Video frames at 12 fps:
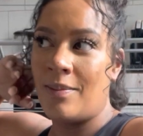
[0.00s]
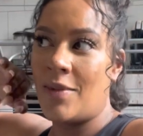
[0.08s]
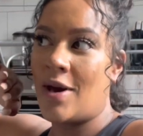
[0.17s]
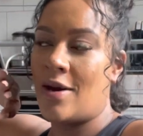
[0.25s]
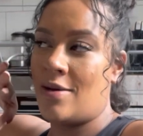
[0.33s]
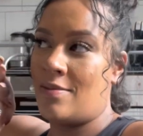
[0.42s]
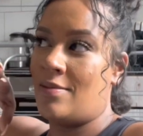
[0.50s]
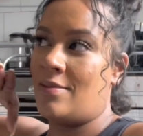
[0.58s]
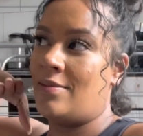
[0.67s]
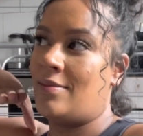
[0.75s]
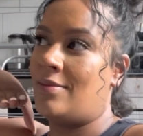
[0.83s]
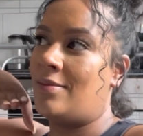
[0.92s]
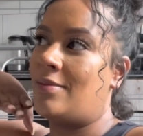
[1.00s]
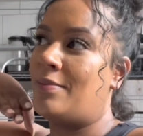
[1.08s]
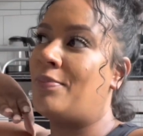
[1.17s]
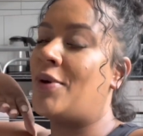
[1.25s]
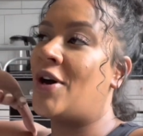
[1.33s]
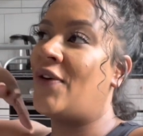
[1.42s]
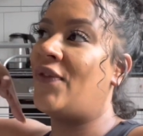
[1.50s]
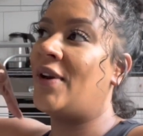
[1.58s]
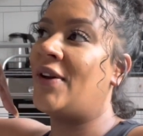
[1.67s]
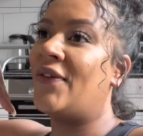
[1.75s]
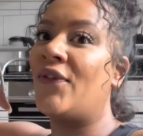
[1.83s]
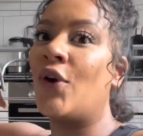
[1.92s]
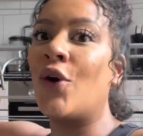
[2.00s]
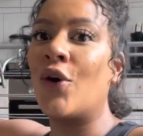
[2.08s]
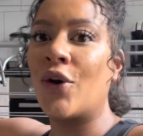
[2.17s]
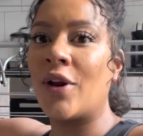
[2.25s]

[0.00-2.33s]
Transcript: birthing vlog,